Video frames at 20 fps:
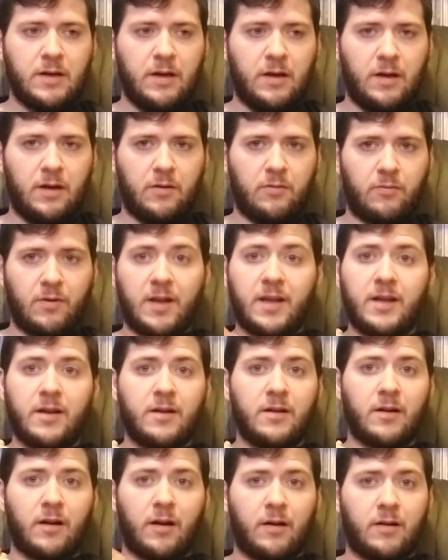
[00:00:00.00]
Right
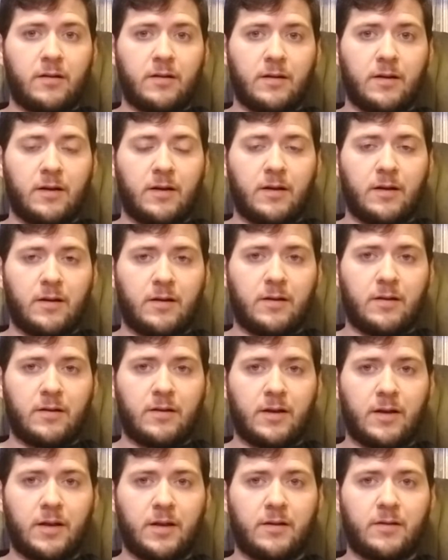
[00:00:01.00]
here.
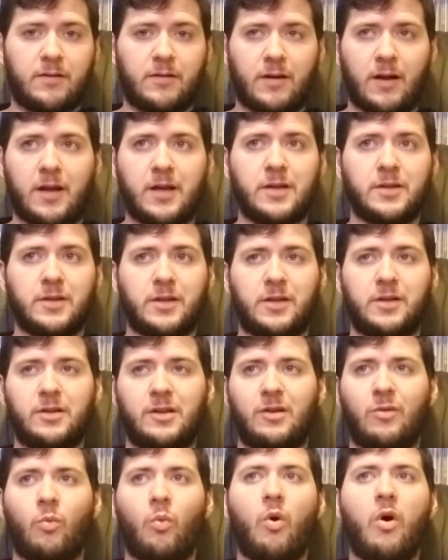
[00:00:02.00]
I can
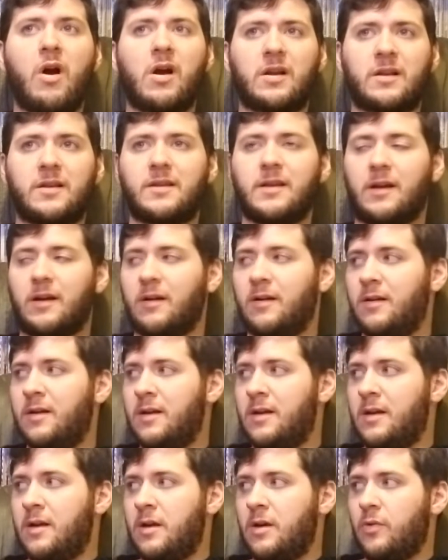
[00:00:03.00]
literally walk there,
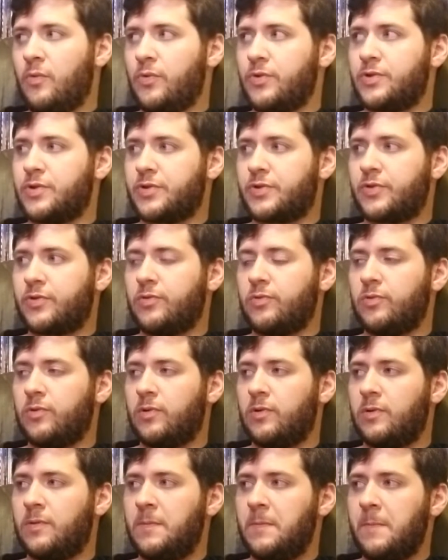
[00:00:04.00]
which is
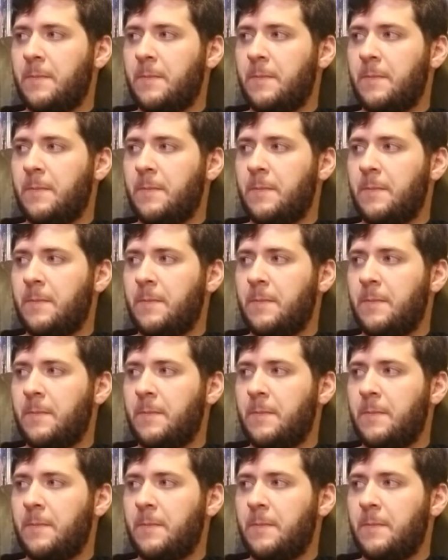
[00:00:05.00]
cool.